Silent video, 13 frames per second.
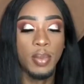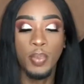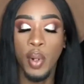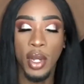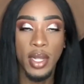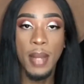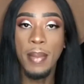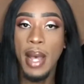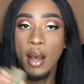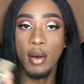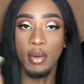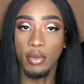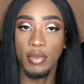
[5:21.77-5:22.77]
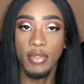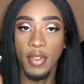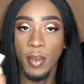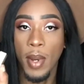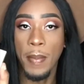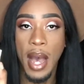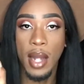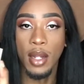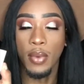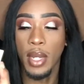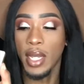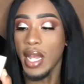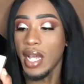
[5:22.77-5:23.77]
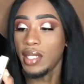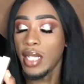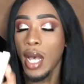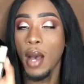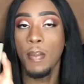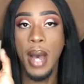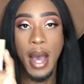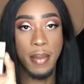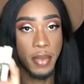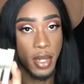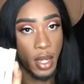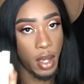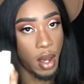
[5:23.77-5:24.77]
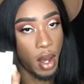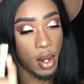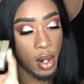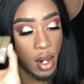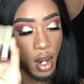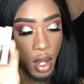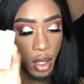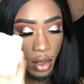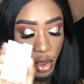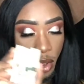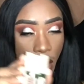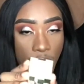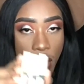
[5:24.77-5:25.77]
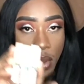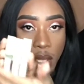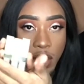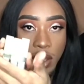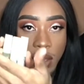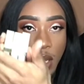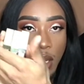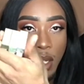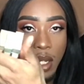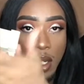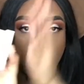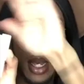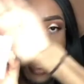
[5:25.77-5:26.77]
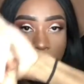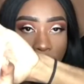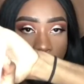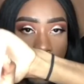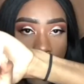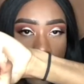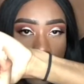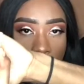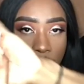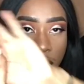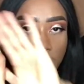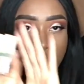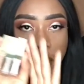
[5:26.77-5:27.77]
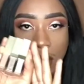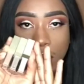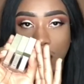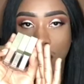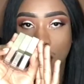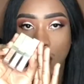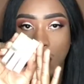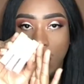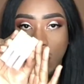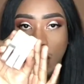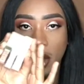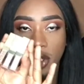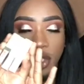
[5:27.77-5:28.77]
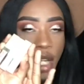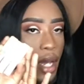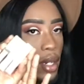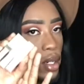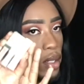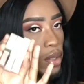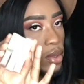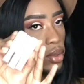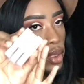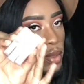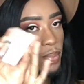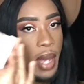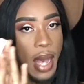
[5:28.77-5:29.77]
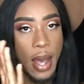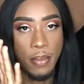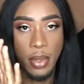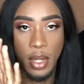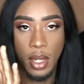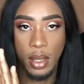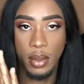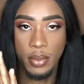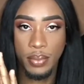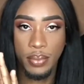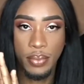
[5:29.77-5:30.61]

point them out from a mile away. That's how poppin' they are. So the Stila Cosmetics Glitter shadows, poppin'.